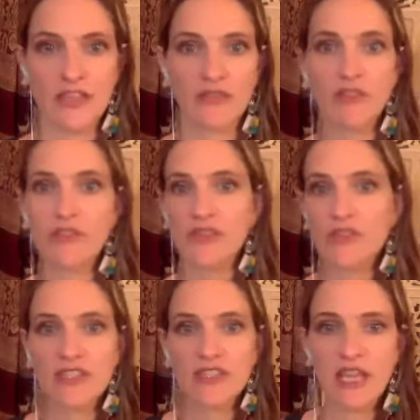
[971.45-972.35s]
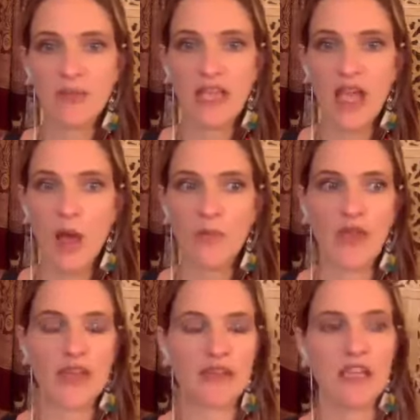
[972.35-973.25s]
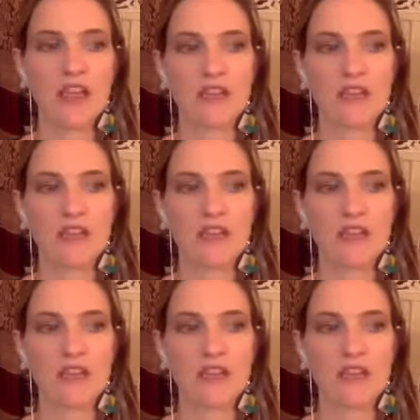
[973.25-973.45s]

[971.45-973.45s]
if there's stuff that's coming up and